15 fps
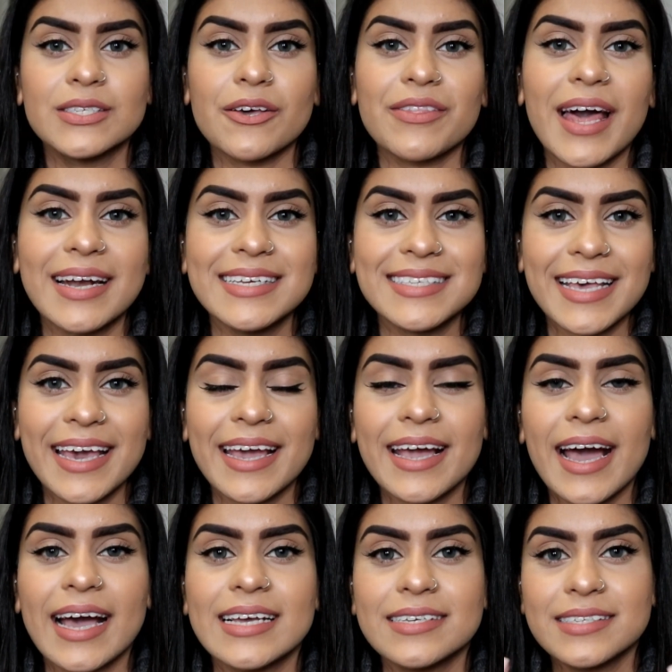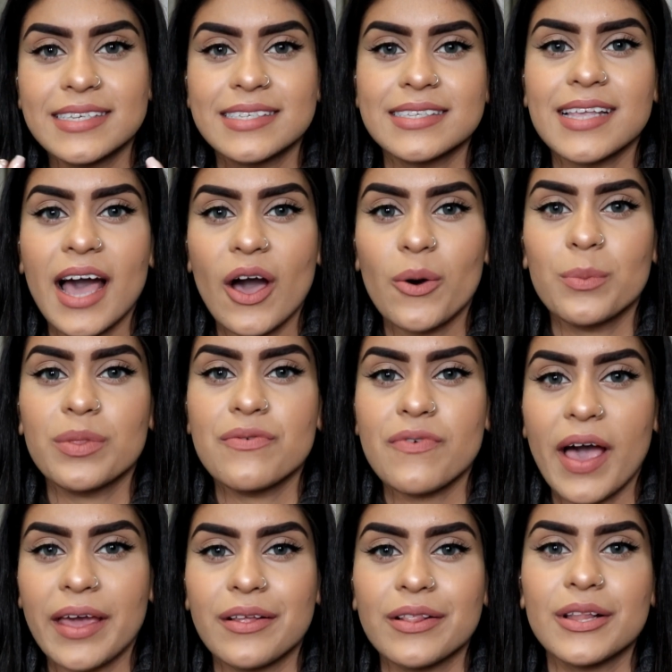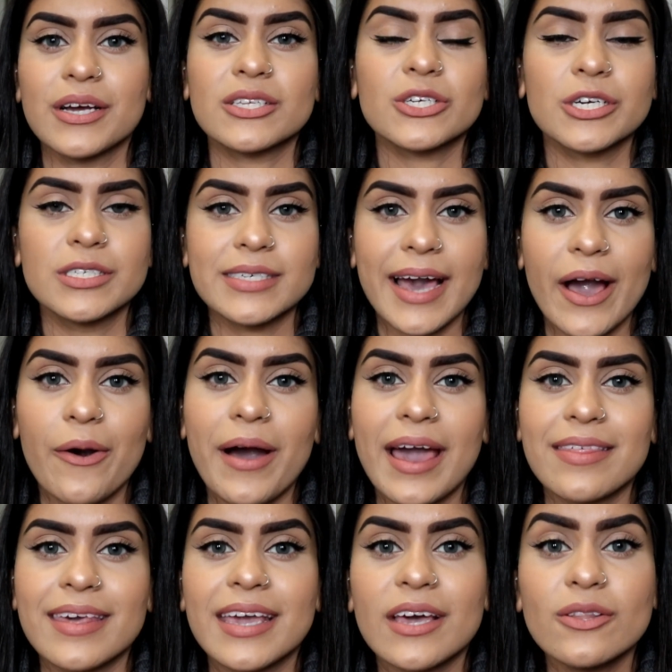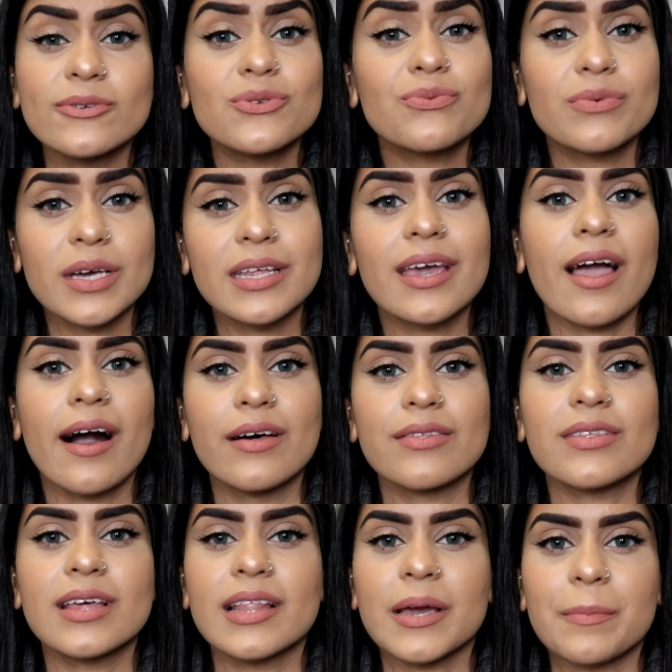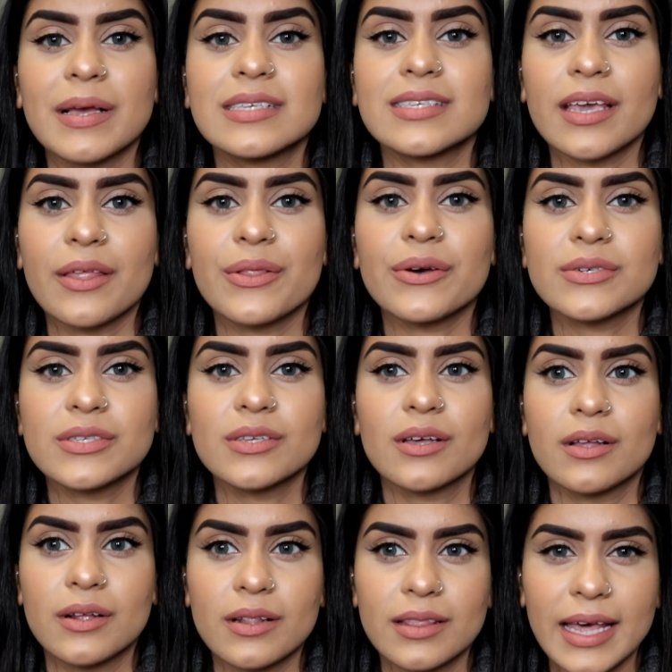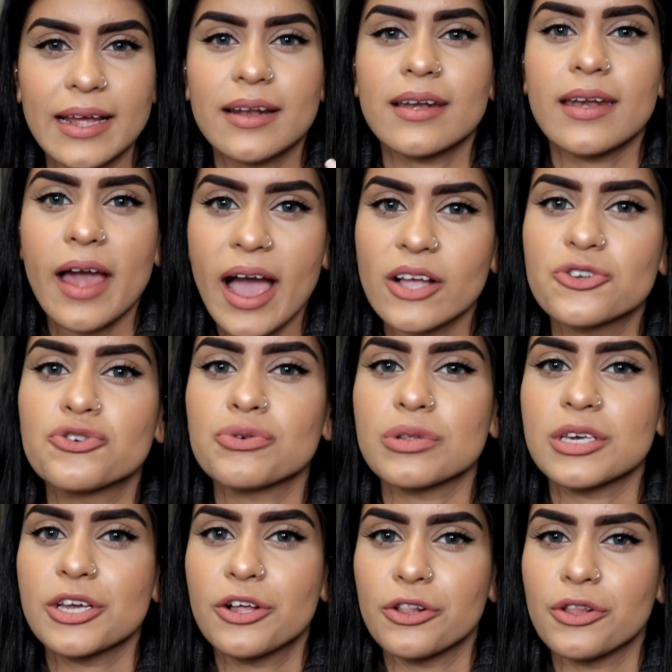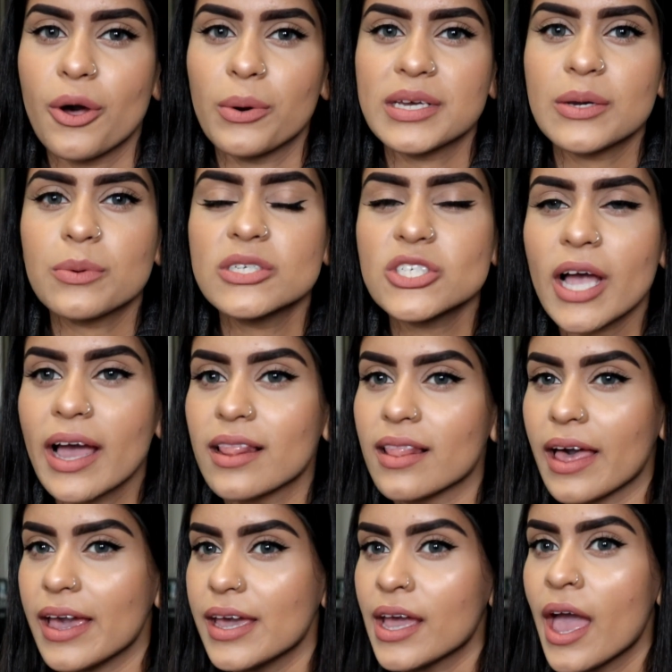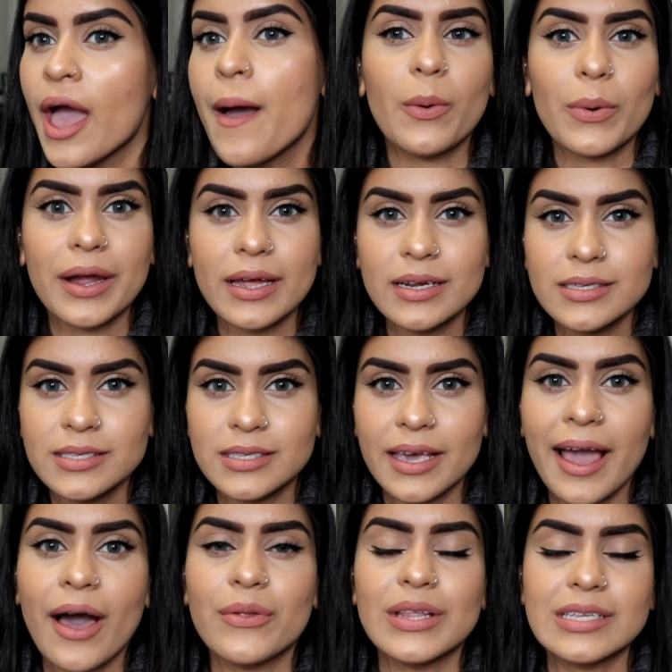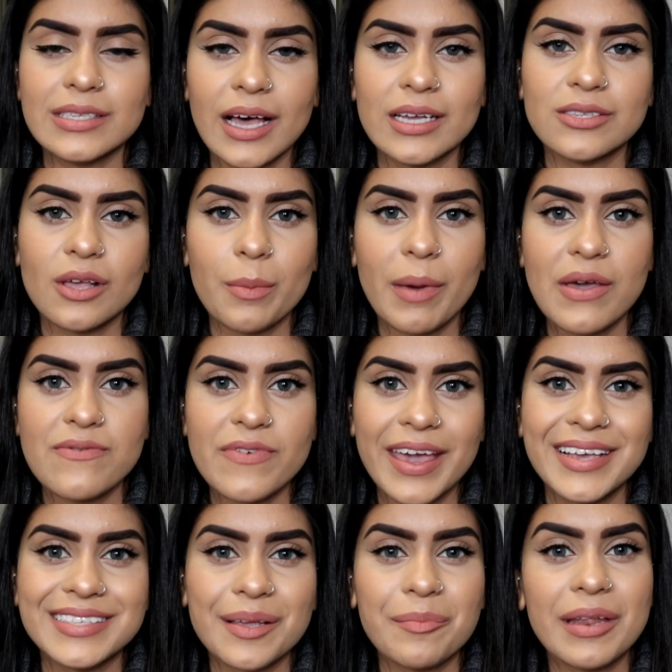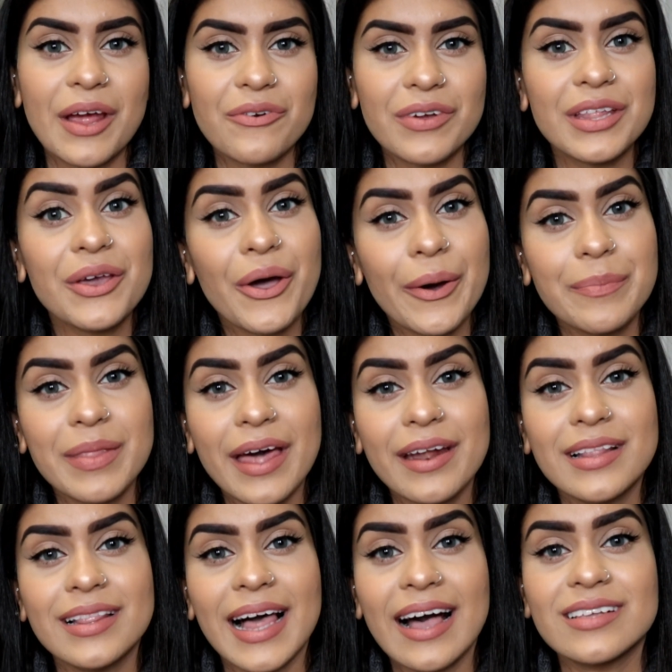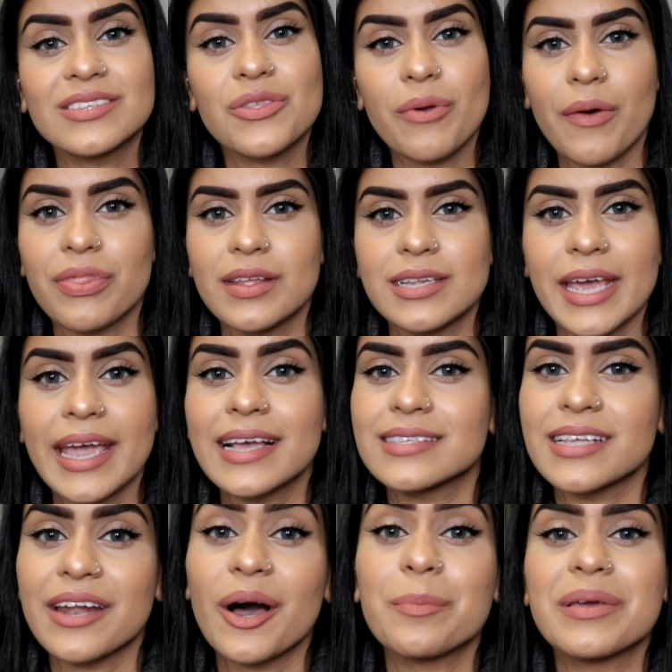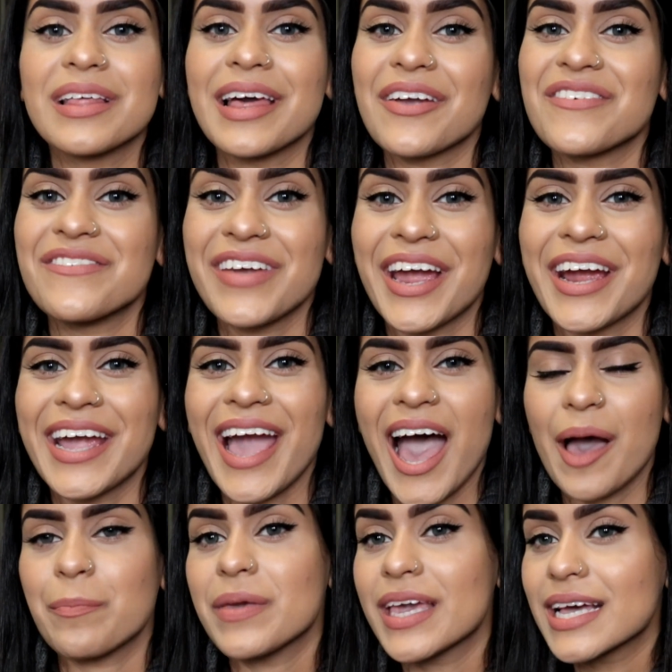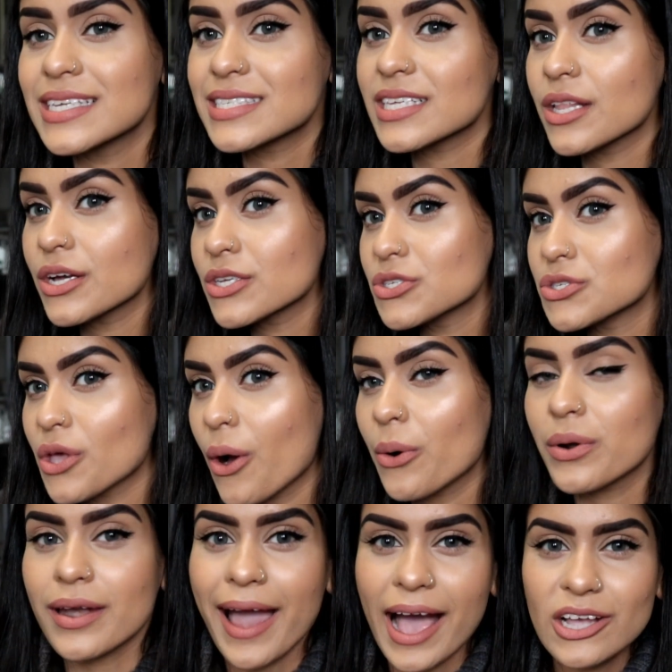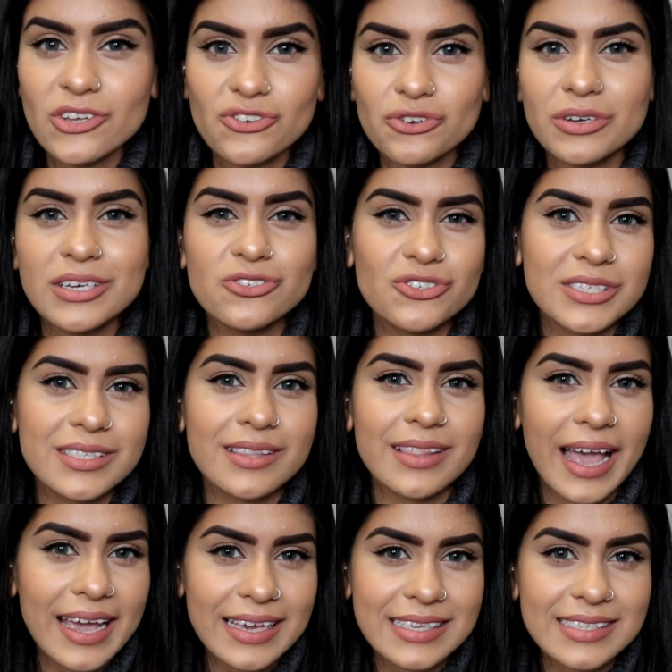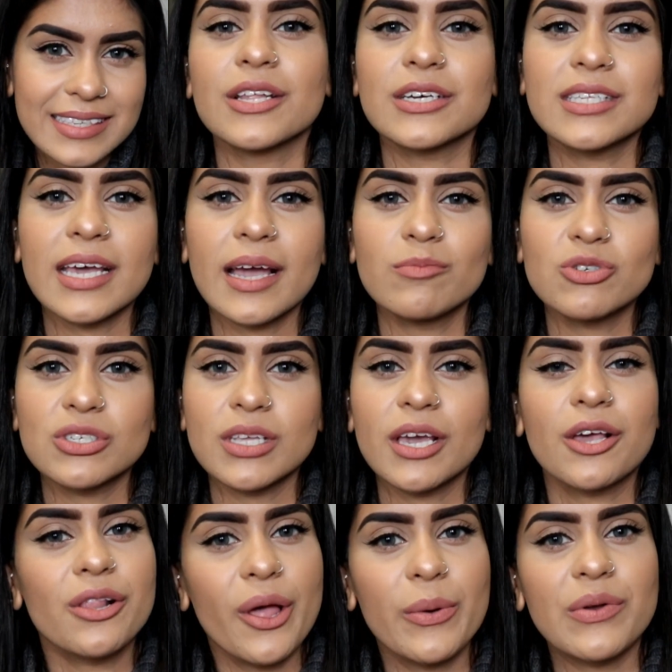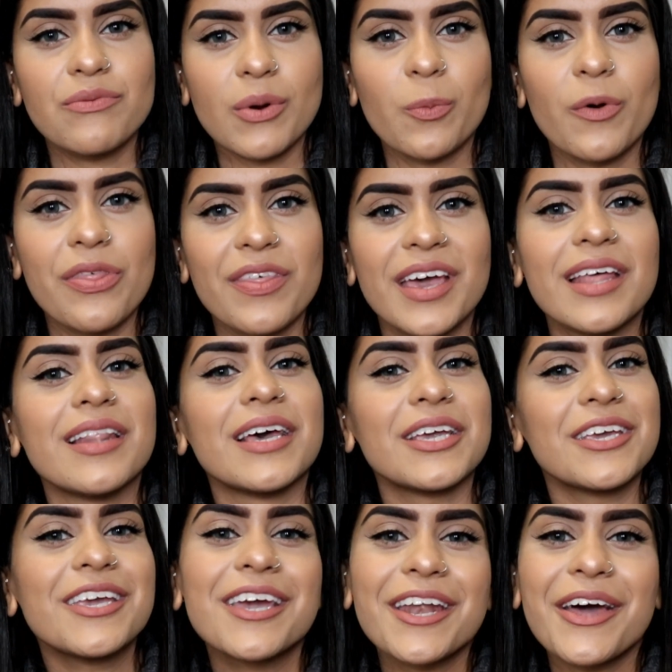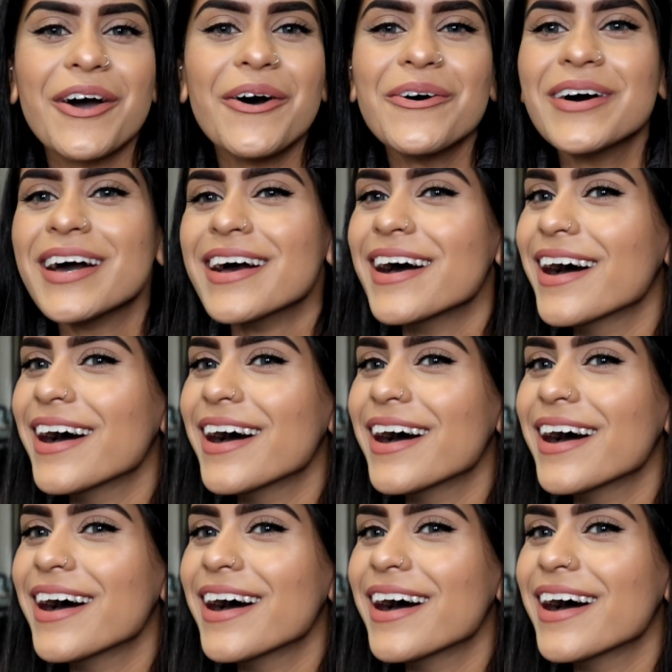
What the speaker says: So that is it, guys. This is how the final look turned out. I think it looks really healthy. Like, my skin looks like naturally glowy, which I like. But we're gonna see how this lasts on my face. I mean, I really hope that it lasts throughout the day because then I'll be like very happy because it looks so natural and just nice. It looks like I'm just like glowing from within, like, you know?